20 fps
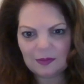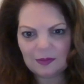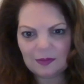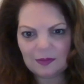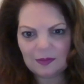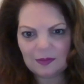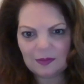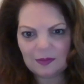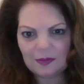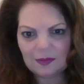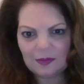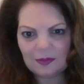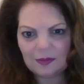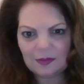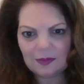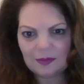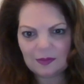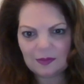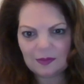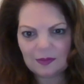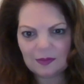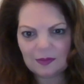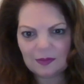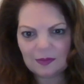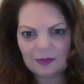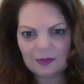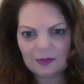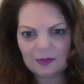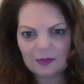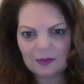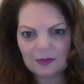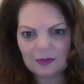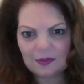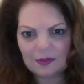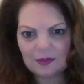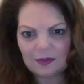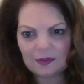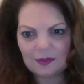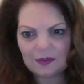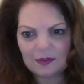
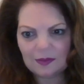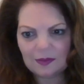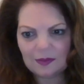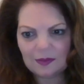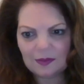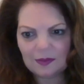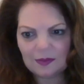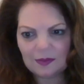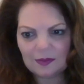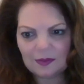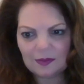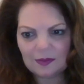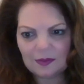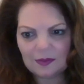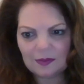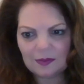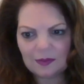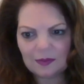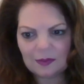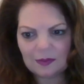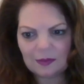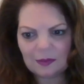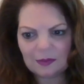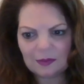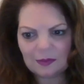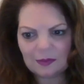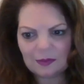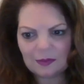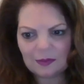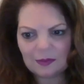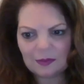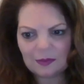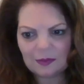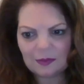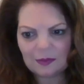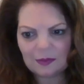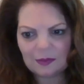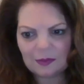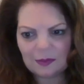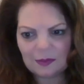
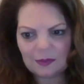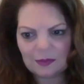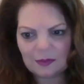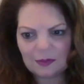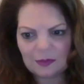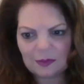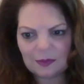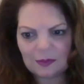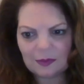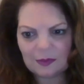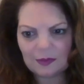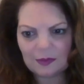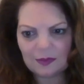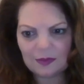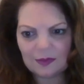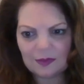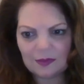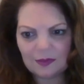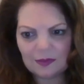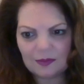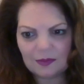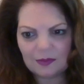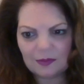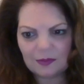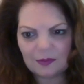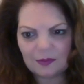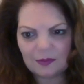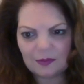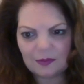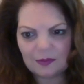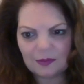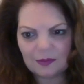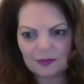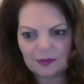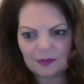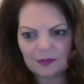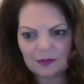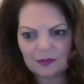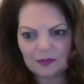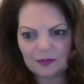
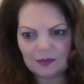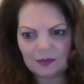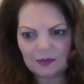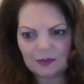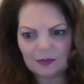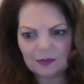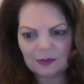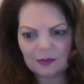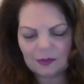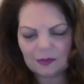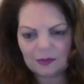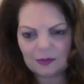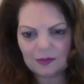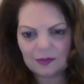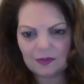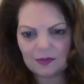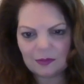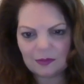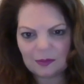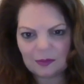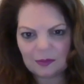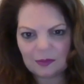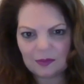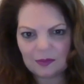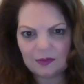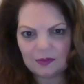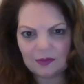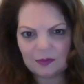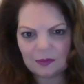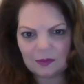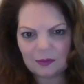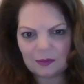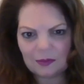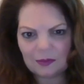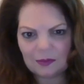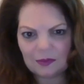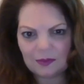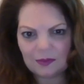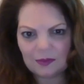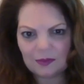(not speaking)